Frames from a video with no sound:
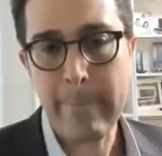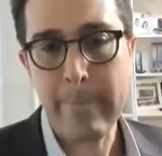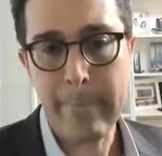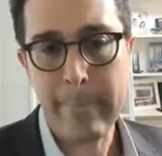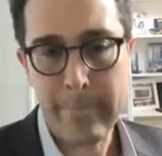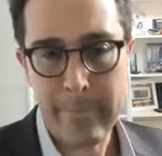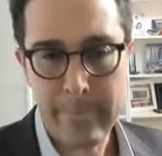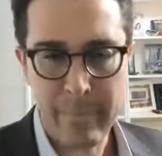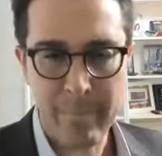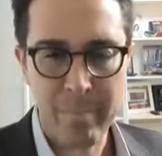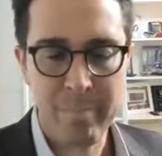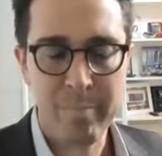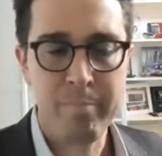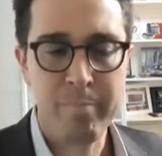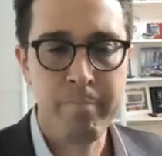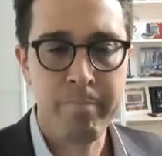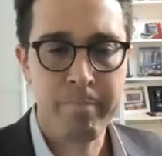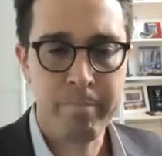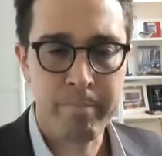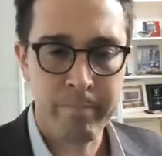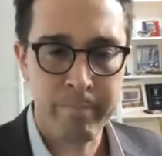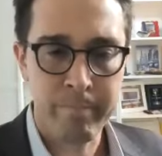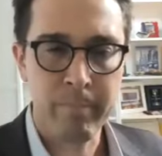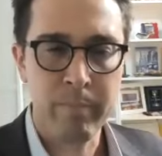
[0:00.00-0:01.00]
they can
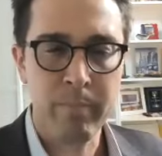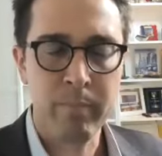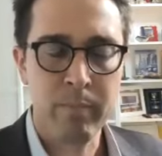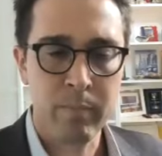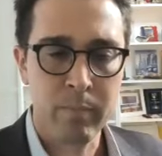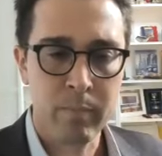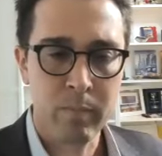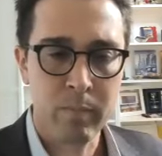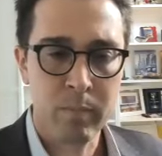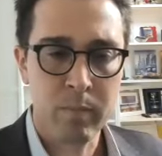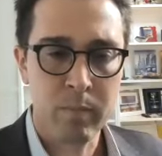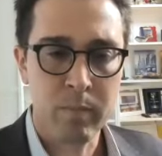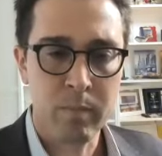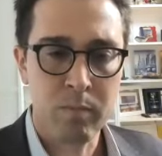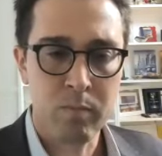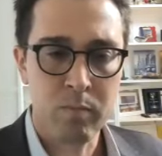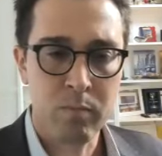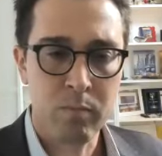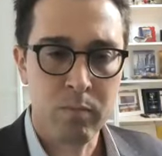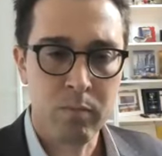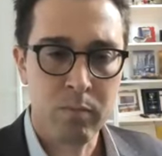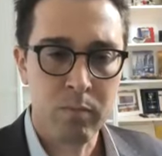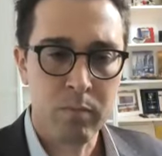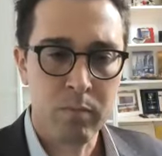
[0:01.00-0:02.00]
enroll we, they,
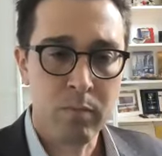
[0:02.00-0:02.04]
we